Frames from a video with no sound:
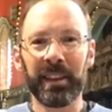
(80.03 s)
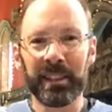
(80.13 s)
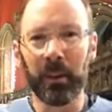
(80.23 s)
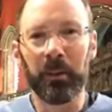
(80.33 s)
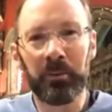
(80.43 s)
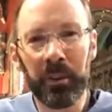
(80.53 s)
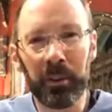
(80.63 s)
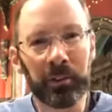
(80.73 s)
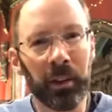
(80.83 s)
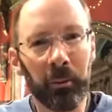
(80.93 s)
So it
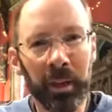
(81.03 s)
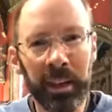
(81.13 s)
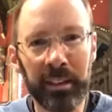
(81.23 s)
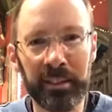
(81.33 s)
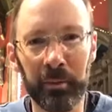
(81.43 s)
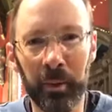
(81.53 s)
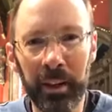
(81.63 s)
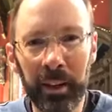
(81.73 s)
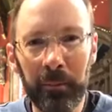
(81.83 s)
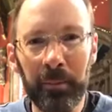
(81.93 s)
feels like weekend to
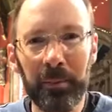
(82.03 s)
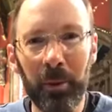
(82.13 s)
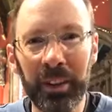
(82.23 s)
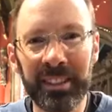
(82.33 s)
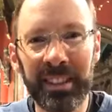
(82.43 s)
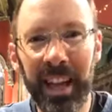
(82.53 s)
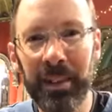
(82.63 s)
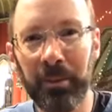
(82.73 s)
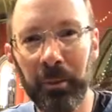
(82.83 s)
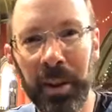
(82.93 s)
me. Morning,
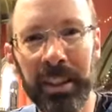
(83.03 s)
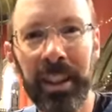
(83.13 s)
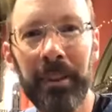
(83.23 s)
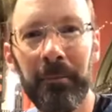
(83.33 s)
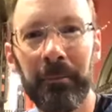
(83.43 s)
Stella and Wendy.